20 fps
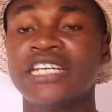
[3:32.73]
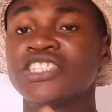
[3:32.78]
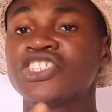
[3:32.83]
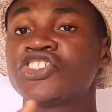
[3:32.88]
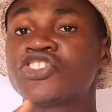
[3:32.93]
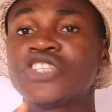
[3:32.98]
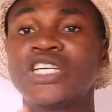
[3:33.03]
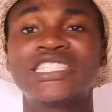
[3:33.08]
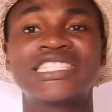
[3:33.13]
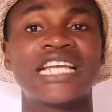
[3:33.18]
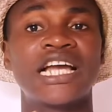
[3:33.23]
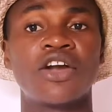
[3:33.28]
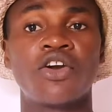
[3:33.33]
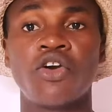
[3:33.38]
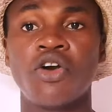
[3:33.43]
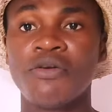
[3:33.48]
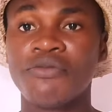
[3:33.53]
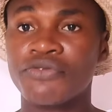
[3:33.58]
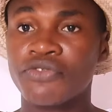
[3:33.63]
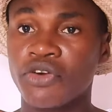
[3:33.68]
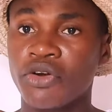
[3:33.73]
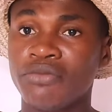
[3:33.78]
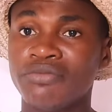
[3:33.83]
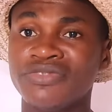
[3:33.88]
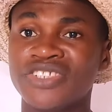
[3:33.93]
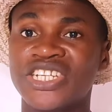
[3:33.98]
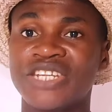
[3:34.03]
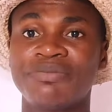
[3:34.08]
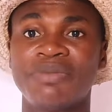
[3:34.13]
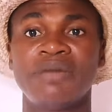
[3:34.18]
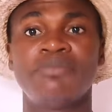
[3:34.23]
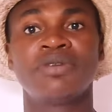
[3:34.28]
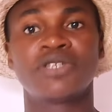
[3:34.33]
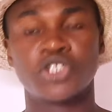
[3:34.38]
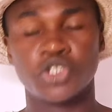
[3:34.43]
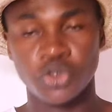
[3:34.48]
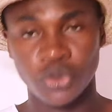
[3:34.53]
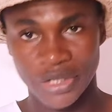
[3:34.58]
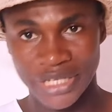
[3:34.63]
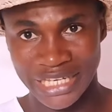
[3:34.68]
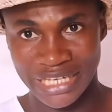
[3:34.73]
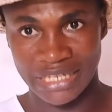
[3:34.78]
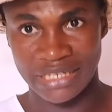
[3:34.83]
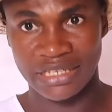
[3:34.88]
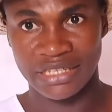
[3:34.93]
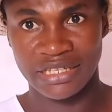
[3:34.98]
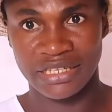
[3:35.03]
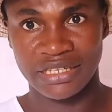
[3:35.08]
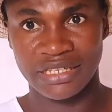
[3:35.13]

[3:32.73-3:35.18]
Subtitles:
Stress can come from the baby sucking.